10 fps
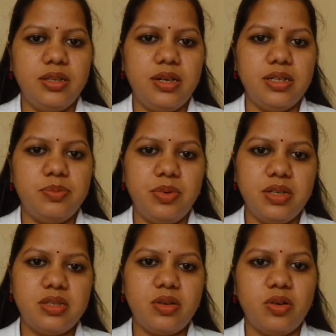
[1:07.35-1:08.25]
that is
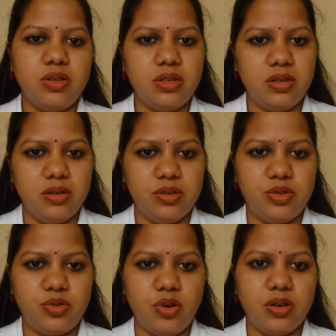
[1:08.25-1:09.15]
brisk or
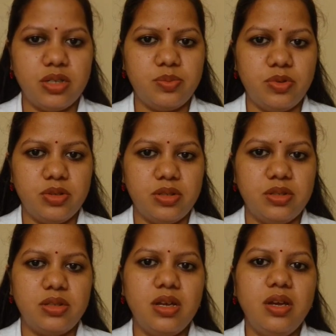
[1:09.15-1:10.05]
strong responses.